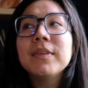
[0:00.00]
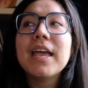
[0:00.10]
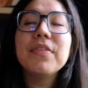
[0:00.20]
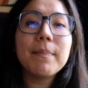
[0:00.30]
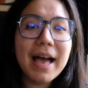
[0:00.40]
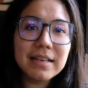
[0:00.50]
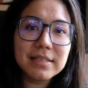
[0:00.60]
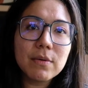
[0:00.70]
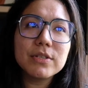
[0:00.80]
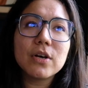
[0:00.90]
In the past,
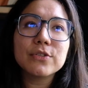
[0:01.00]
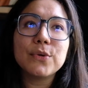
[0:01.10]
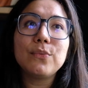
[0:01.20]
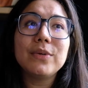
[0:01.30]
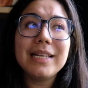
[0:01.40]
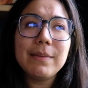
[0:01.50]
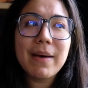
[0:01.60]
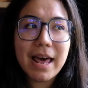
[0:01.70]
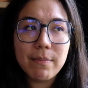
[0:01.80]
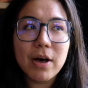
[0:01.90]
I was also really
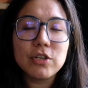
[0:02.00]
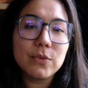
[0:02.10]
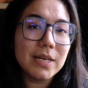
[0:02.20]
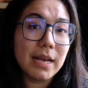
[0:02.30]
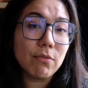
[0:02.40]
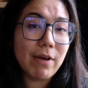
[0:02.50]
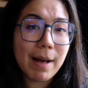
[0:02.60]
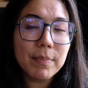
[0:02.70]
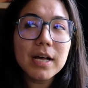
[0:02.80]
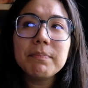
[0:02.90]
bad about doing a
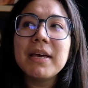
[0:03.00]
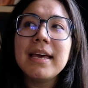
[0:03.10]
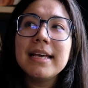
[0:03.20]
wrap-up,